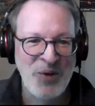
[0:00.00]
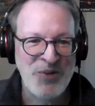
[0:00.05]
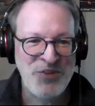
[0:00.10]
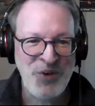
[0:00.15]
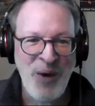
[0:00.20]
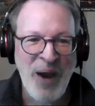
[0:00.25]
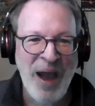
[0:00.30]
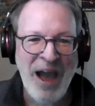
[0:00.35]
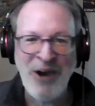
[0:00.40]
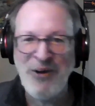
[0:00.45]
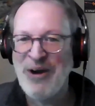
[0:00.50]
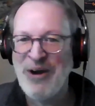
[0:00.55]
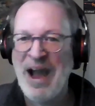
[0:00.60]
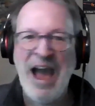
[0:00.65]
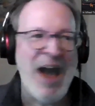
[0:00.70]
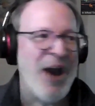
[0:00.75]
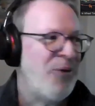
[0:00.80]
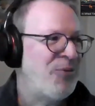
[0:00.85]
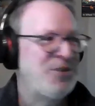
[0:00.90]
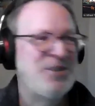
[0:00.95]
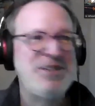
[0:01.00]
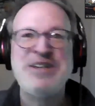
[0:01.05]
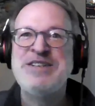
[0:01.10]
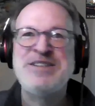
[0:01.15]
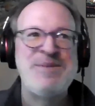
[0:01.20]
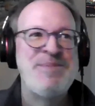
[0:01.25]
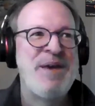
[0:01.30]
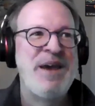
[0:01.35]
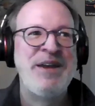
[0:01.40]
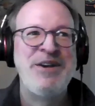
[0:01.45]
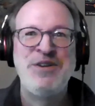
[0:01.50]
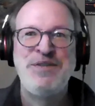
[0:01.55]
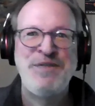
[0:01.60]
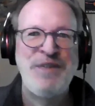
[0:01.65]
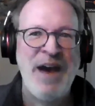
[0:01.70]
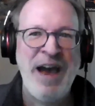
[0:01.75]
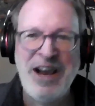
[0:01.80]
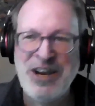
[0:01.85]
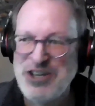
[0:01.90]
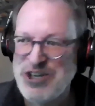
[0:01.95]
So how does a
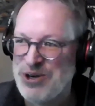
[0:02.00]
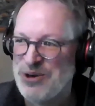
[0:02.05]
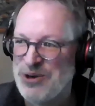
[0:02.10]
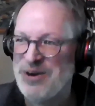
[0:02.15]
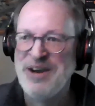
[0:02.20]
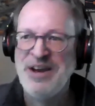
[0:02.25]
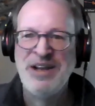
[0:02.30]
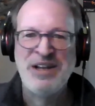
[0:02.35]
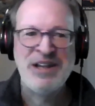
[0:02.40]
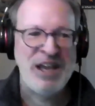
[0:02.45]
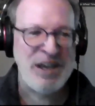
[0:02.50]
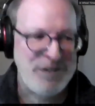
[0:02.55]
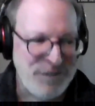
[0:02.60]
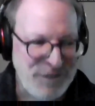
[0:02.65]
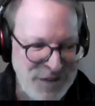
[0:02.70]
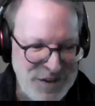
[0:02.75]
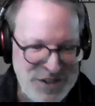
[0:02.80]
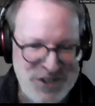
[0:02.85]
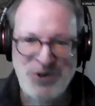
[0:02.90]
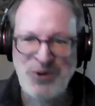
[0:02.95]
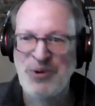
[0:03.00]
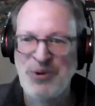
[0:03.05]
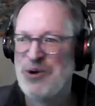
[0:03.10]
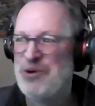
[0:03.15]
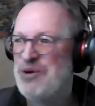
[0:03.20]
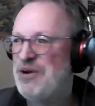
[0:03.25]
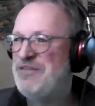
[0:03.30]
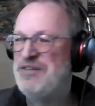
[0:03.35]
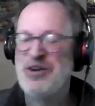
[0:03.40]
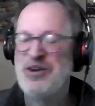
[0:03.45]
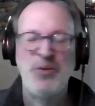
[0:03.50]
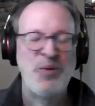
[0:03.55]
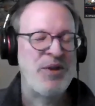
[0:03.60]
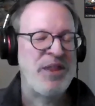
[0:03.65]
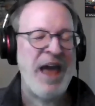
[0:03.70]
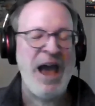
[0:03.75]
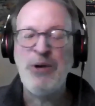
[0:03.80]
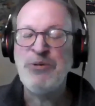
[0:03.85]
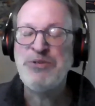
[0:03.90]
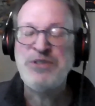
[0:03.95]
manufacturer like Fisker or Rivian,
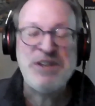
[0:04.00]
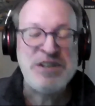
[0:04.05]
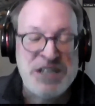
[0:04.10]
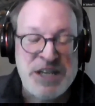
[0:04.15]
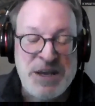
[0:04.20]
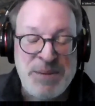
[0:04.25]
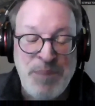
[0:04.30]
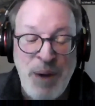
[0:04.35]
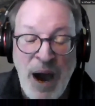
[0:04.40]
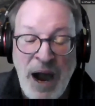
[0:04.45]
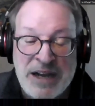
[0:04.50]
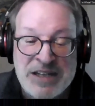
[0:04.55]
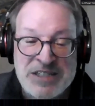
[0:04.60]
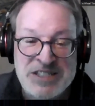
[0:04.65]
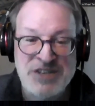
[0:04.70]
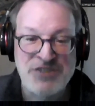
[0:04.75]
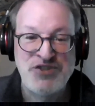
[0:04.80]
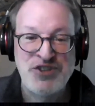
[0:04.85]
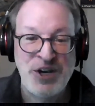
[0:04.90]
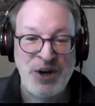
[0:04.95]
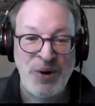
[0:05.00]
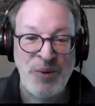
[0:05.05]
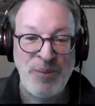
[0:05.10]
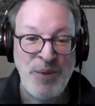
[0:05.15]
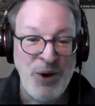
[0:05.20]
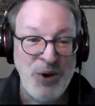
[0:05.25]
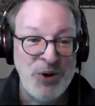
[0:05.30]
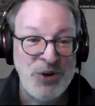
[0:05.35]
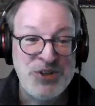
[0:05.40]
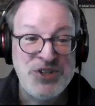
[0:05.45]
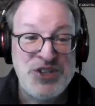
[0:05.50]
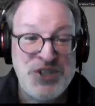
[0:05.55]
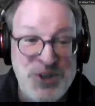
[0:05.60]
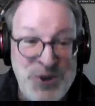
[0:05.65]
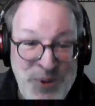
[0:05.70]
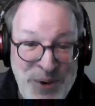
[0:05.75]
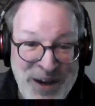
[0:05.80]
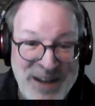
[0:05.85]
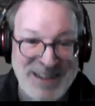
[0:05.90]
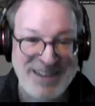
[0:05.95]
without the deep pockets of General Motors,
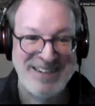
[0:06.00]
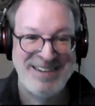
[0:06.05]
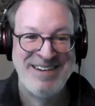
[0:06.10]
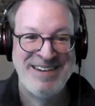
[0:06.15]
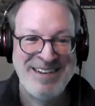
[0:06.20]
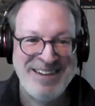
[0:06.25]
do it?